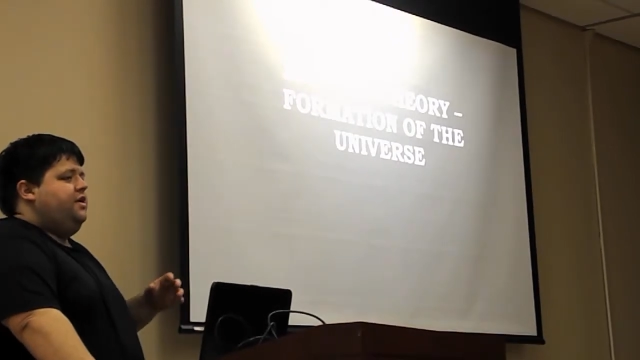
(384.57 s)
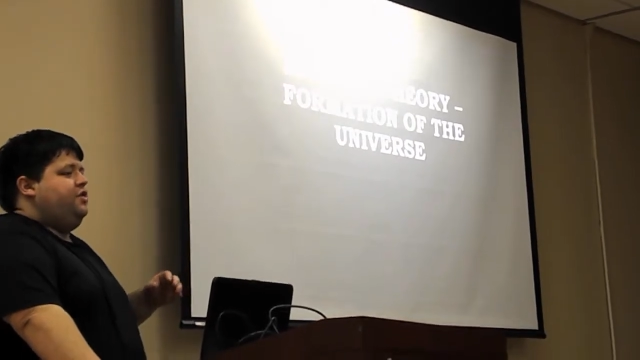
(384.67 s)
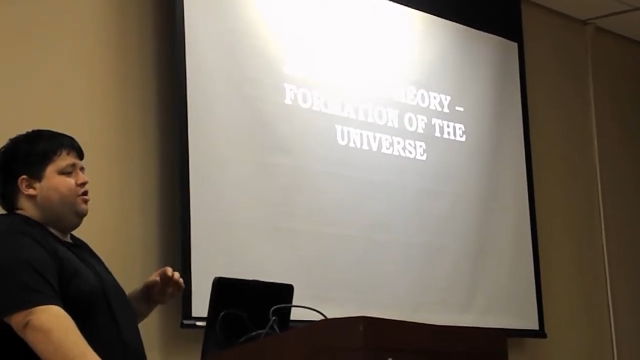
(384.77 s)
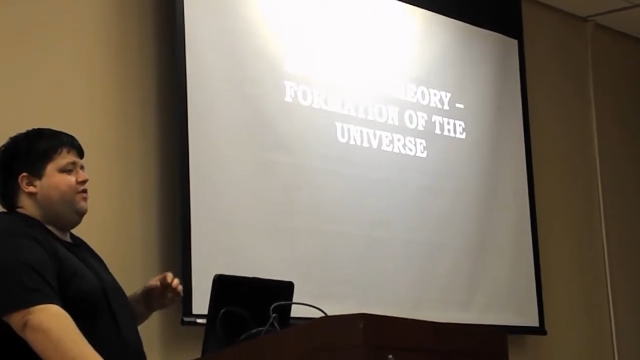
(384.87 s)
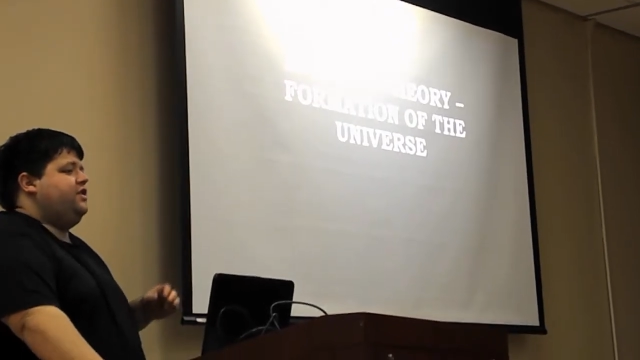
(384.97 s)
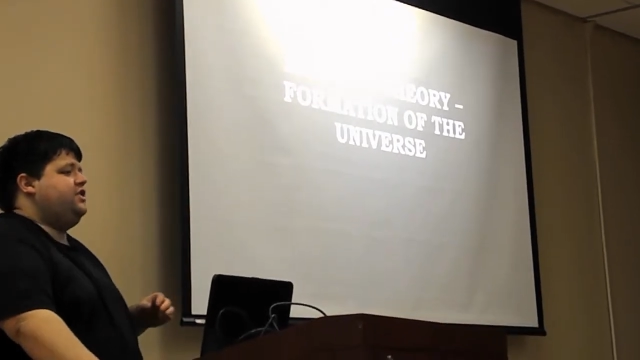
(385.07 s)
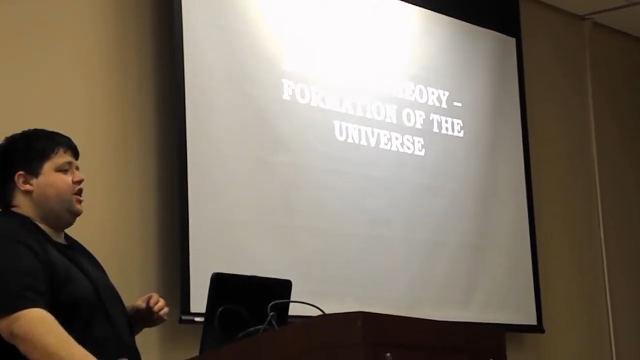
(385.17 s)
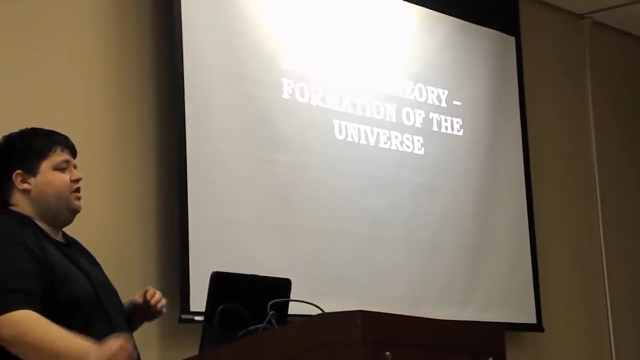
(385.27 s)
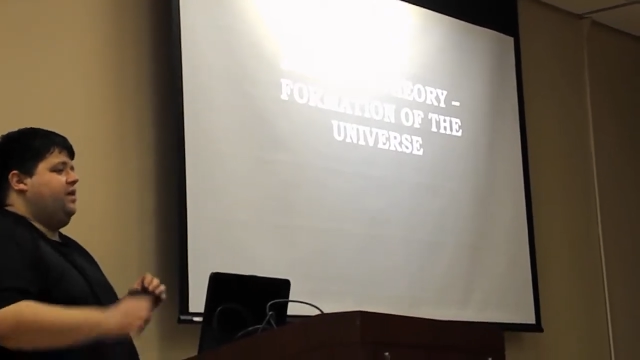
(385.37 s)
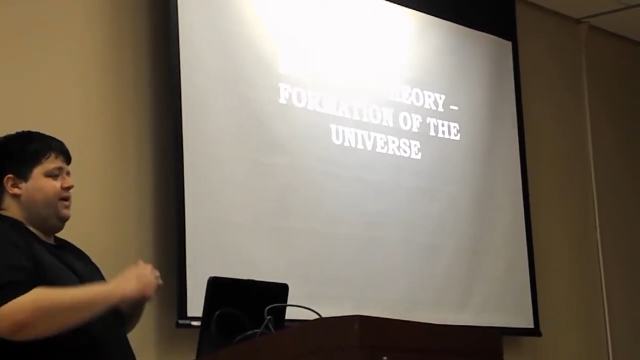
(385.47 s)
The universe
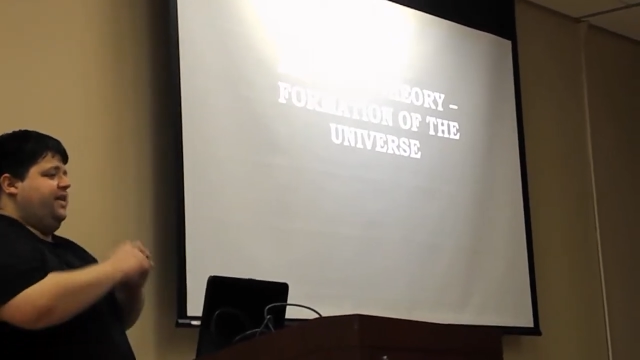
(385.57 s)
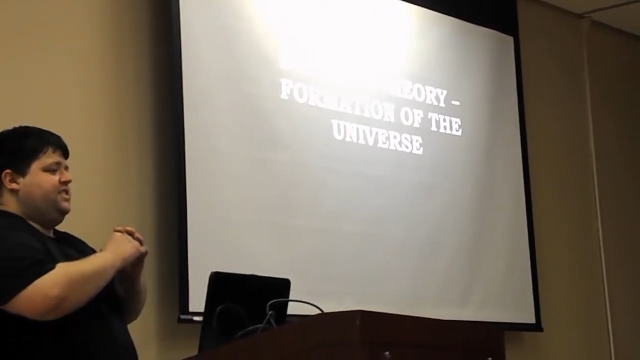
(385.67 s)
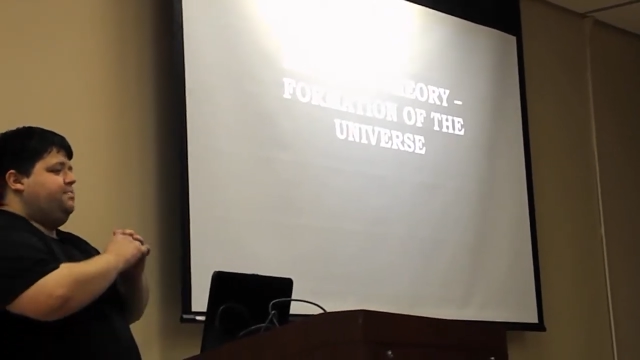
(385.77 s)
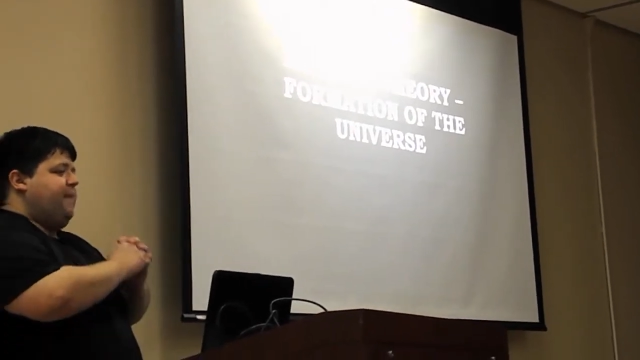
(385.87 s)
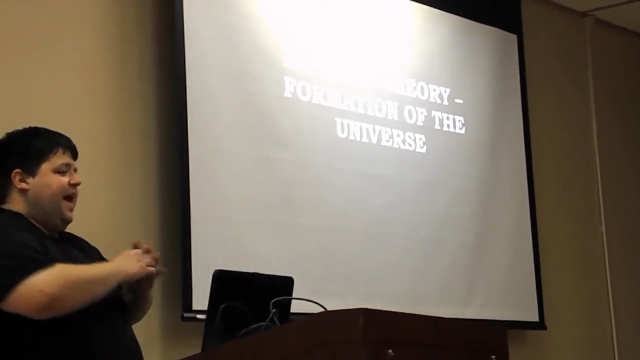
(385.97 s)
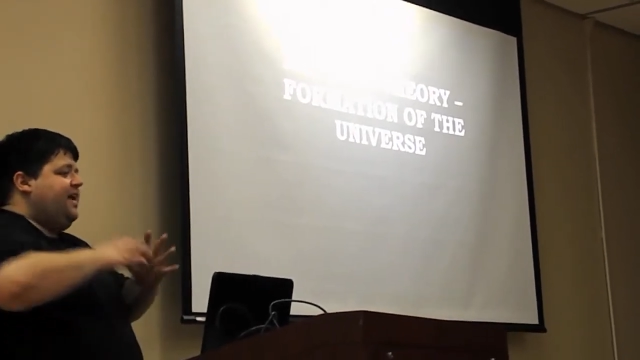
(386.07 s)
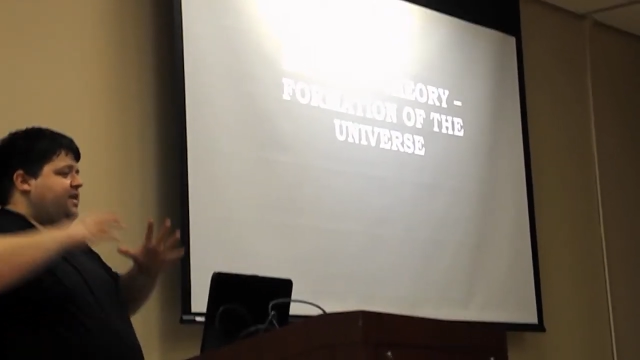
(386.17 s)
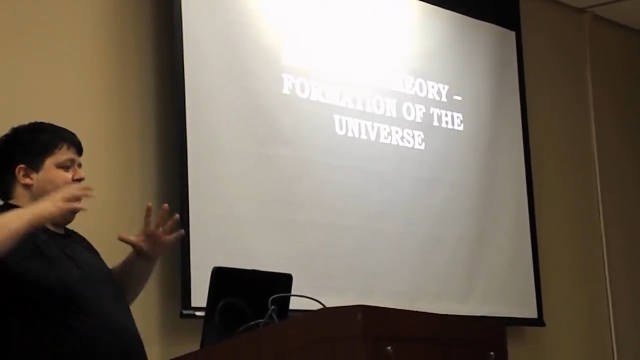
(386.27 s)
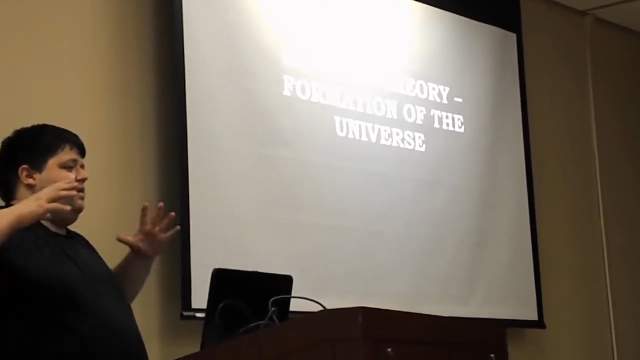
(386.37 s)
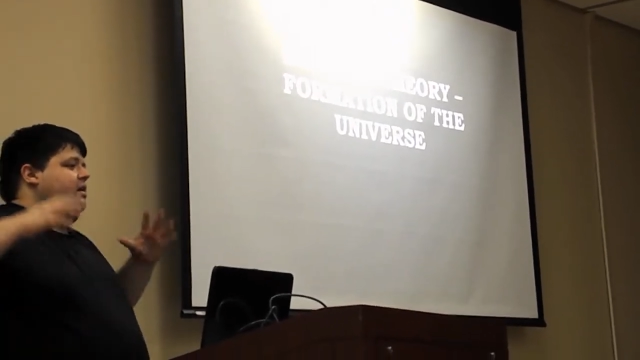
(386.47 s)
suddenly
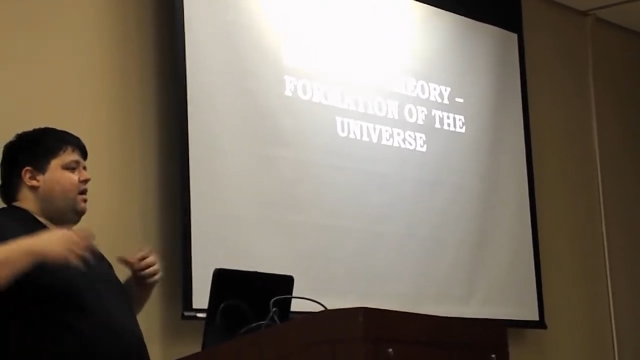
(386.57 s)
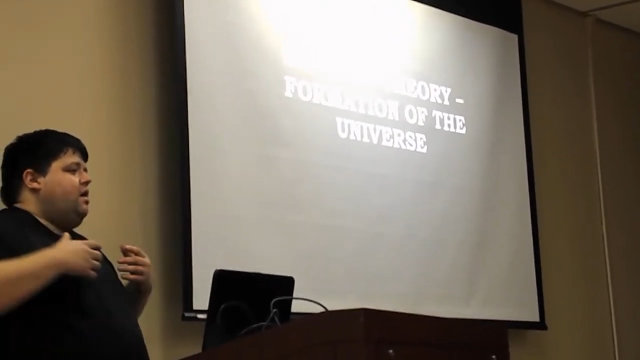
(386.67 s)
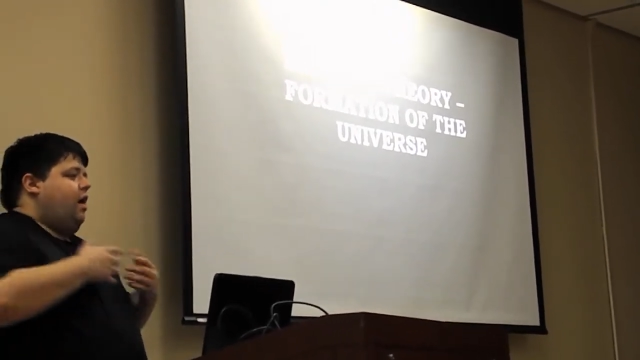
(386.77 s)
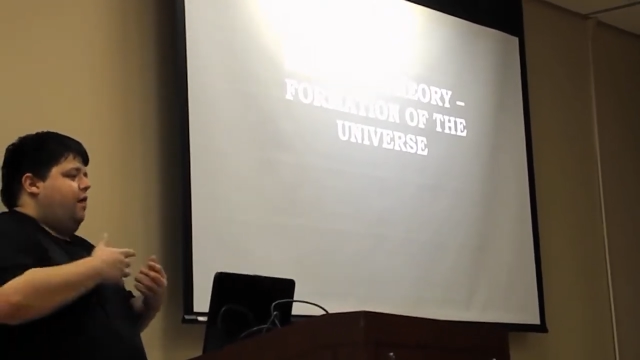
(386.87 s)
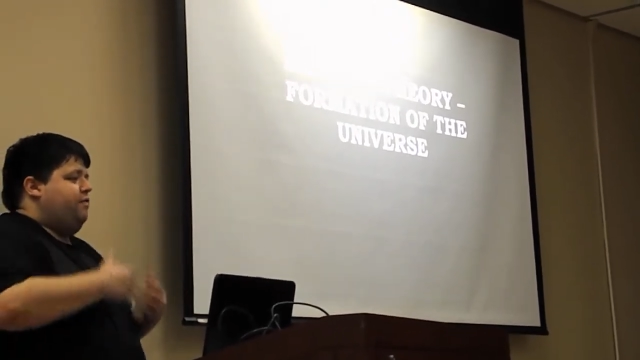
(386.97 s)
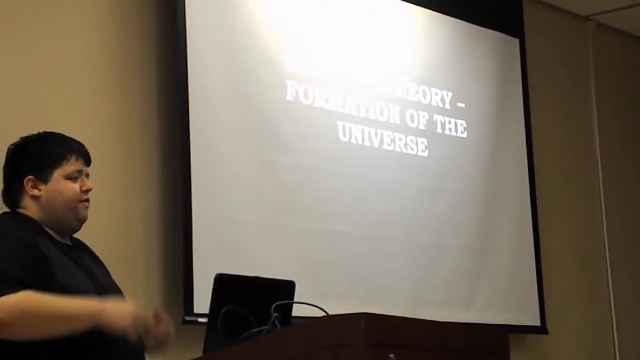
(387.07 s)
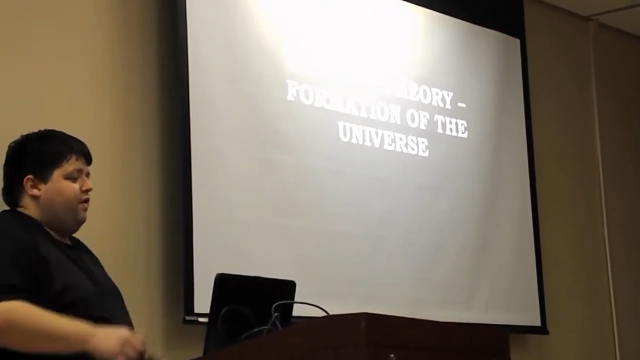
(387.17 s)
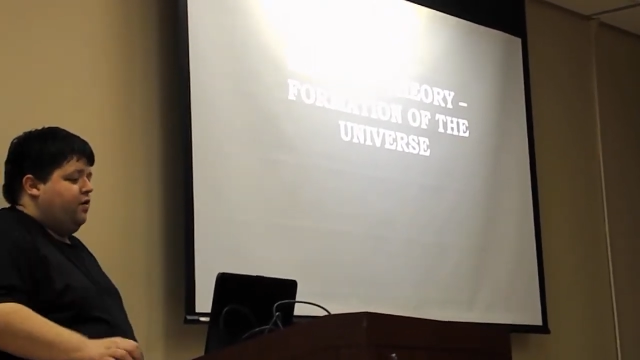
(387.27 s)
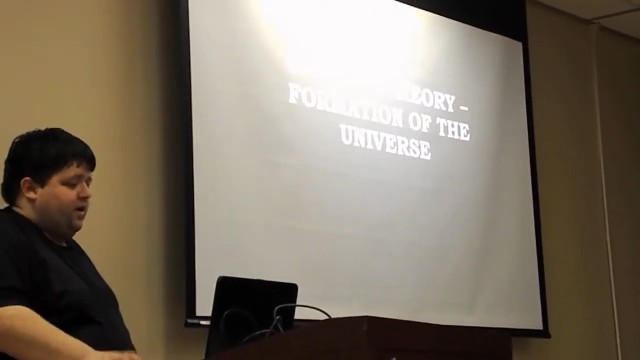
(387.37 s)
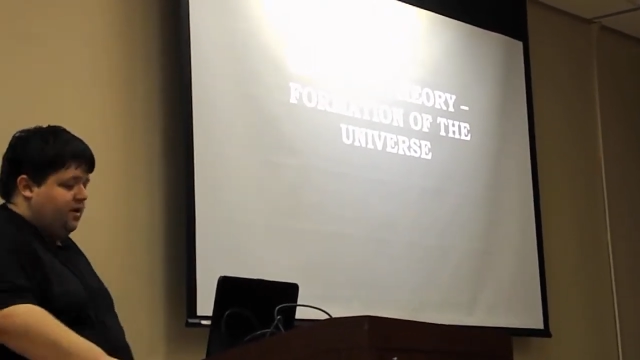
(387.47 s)
expanded uh,
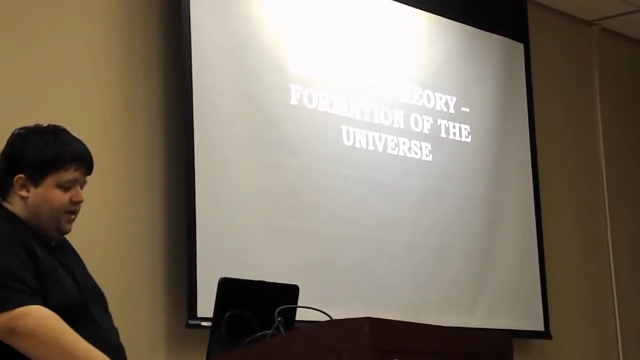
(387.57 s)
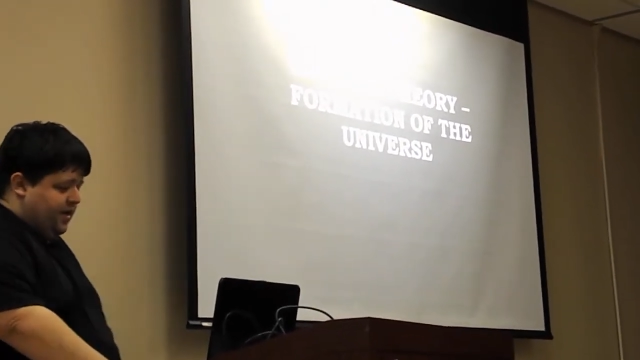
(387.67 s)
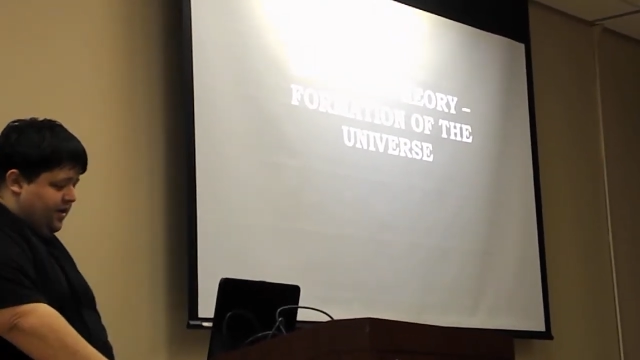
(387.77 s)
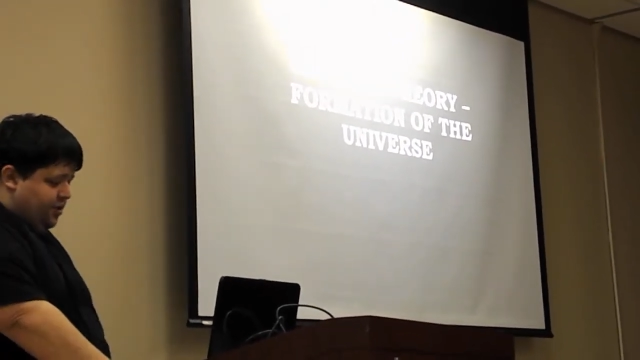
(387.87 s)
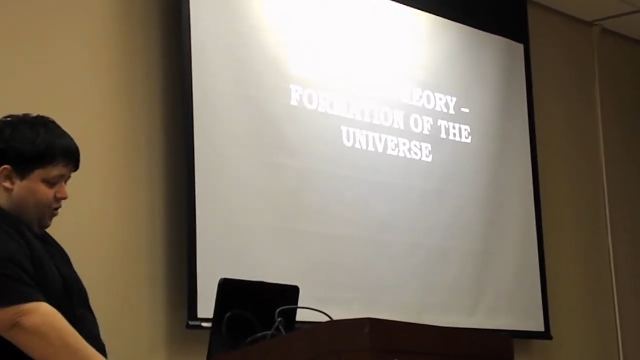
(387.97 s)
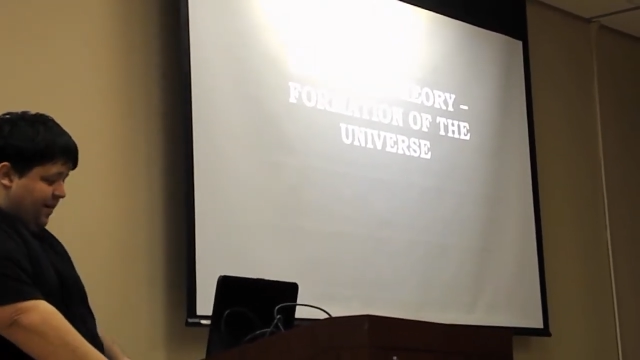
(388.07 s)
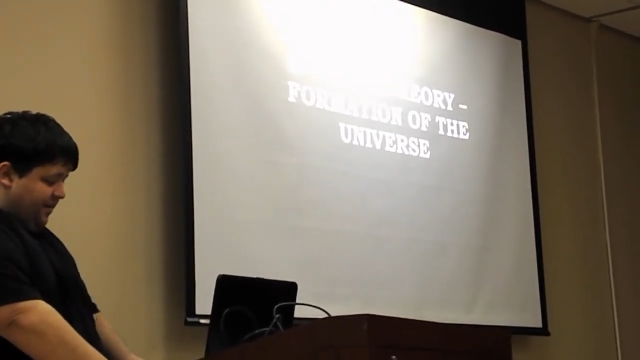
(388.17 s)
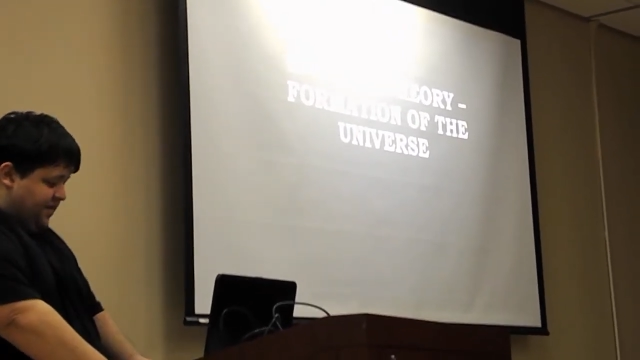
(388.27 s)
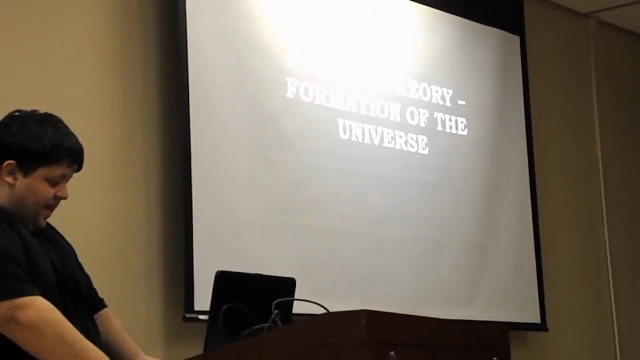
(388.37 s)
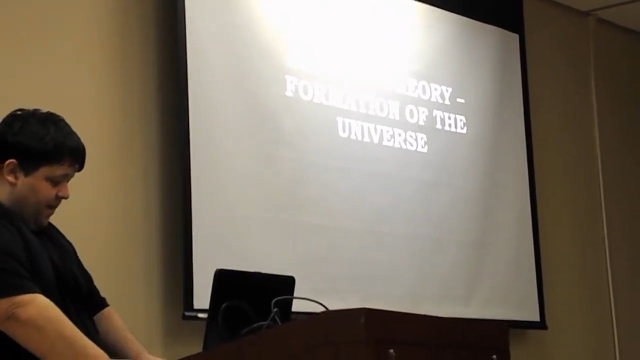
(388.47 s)
very quickly in a short
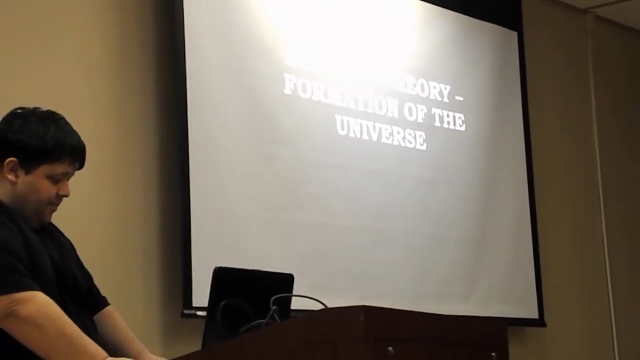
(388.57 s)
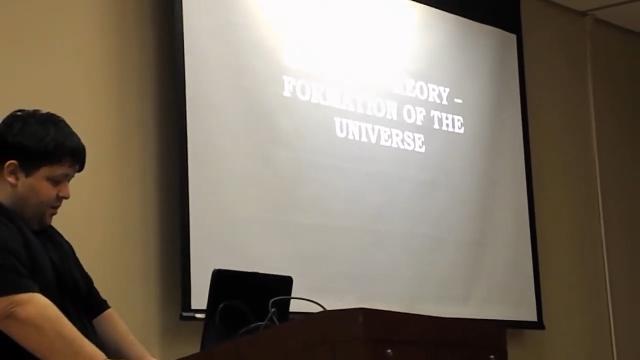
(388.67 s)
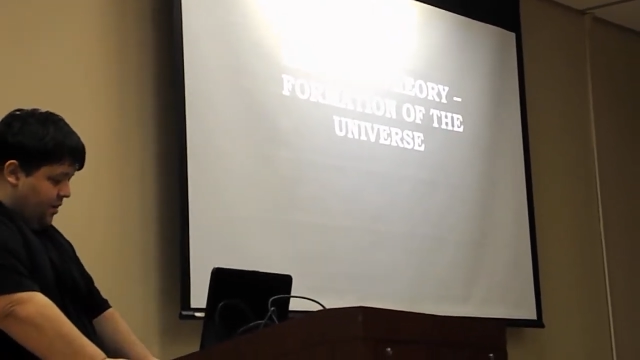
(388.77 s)
amount of time.